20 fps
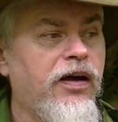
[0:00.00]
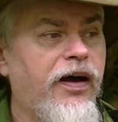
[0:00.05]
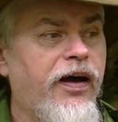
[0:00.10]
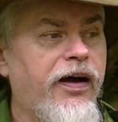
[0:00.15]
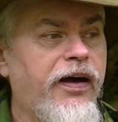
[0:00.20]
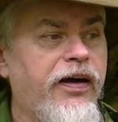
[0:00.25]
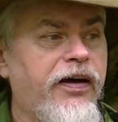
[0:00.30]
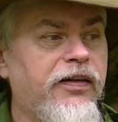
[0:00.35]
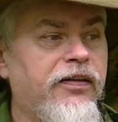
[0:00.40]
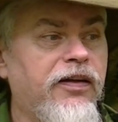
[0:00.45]

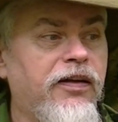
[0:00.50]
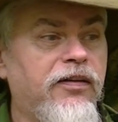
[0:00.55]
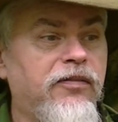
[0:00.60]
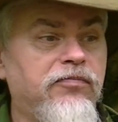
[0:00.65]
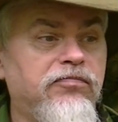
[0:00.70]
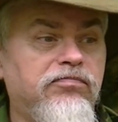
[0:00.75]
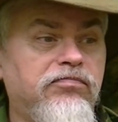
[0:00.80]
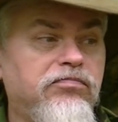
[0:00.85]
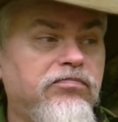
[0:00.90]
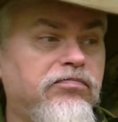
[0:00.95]
And
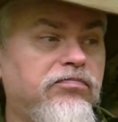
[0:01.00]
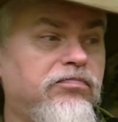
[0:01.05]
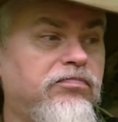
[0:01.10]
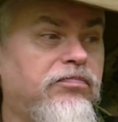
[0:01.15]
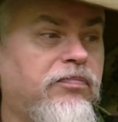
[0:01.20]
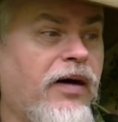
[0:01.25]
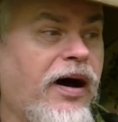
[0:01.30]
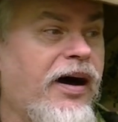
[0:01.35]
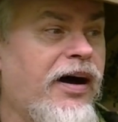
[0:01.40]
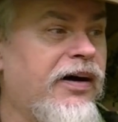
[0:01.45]
then
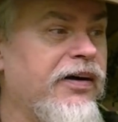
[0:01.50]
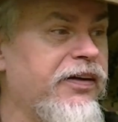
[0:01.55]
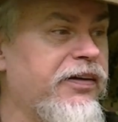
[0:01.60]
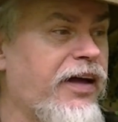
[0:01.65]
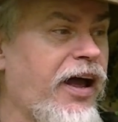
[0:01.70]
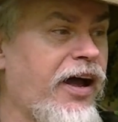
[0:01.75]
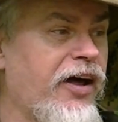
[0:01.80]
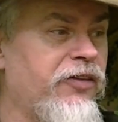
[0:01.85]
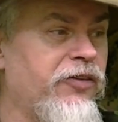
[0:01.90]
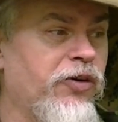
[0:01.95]
my
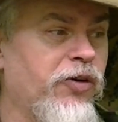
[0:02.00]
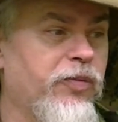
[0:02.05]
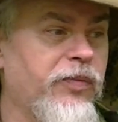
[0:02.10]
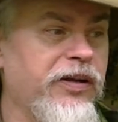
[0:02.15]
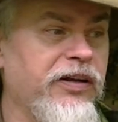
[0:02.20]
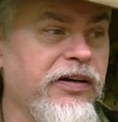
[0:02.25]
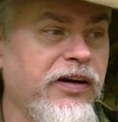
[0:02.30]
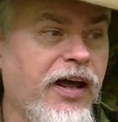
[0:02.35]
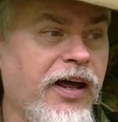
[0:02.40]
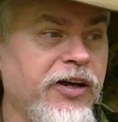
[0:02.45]
gathering will
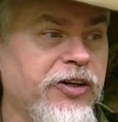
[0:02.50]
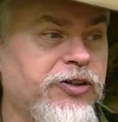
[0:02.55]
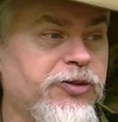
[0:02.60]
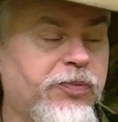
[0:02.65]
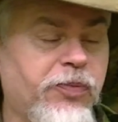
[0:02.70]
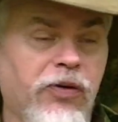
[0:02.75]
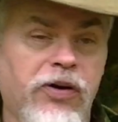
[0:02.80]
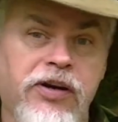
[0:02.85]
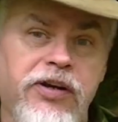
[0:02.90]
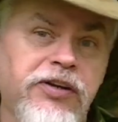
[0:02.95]
be next
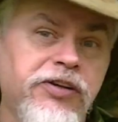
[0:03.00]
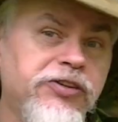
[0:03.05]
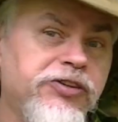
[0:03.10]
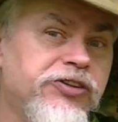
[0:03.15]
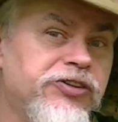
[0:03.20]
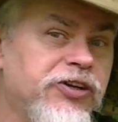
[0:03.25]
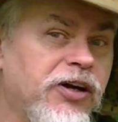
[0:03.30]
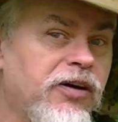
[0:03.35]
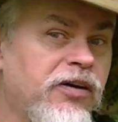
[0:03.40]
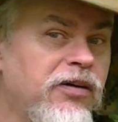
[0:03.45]
spring
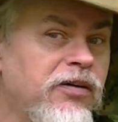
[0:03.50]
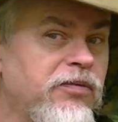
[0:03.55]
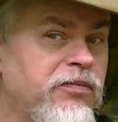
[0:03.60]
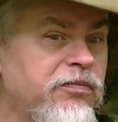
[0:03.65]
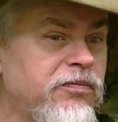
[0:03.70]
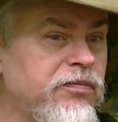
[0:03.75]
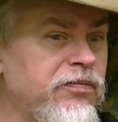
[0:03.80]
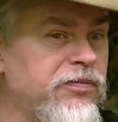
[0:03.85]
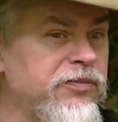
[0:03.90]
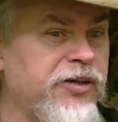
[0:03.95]

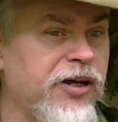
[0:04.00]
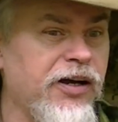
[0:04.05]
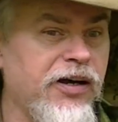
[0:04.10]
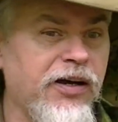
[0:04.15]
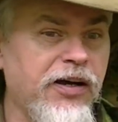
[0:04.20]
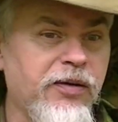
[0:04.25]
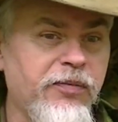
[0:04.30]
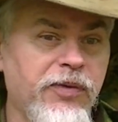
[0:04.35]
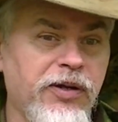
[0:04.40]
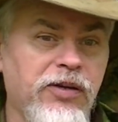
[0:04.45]

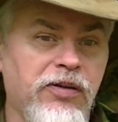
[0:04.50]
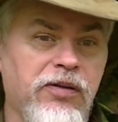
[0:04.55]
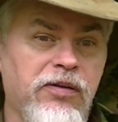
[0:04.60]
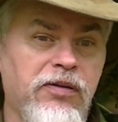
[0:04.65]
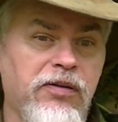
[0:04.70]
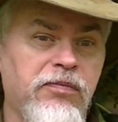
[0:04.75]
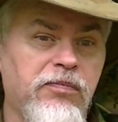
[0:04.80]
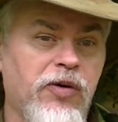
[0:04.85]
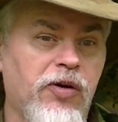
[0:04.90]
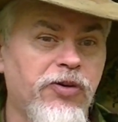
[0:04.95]
sometime,
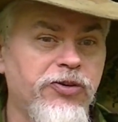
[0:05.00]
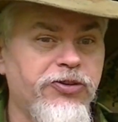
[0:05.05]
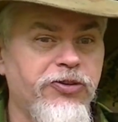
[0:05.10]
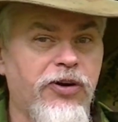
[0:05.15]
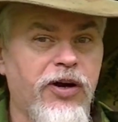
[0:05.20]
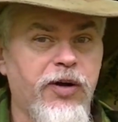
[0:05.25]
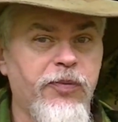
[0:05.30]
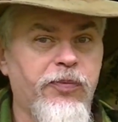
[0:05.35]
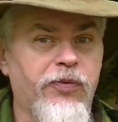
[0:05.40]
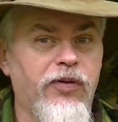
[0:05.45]
either March
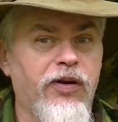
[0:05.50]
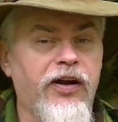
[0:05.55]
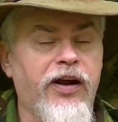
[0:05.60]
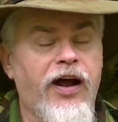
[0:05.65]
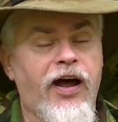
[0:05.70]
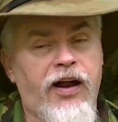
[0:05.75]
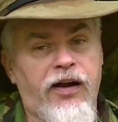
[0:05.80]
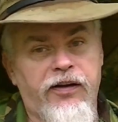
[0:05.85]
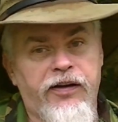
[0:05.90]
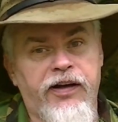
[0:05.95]
or April,
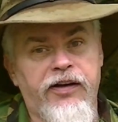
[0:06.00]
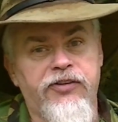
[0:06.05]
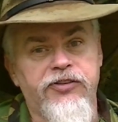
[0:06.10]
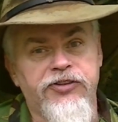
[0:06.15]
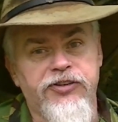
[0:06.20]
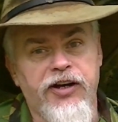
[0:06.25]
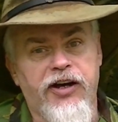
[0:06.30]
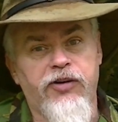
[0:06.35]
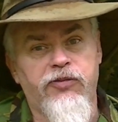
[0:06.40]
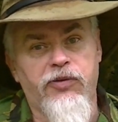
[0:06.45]
and I'll
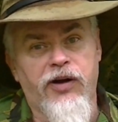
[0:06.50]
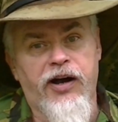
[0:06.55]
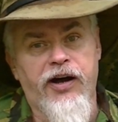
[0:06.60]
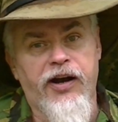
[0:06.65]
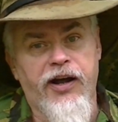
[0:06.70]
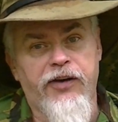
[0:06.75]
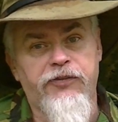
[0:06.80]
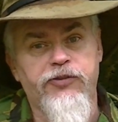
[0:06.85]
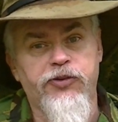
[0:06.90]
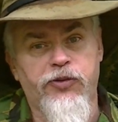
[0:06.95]
announce that
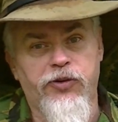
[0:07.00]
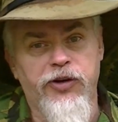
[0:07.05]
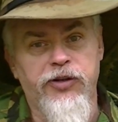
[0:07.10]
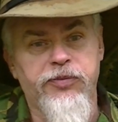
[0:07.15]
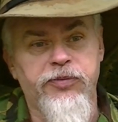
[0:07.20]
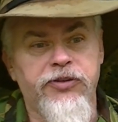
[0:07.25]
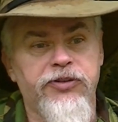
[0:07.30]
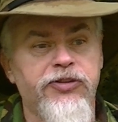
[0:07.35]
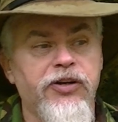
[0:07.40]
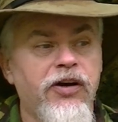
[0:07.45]
right after
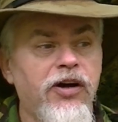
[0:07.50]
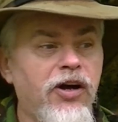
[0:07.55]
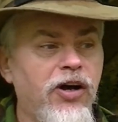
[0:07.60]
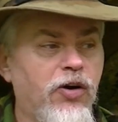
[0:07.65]
Christmas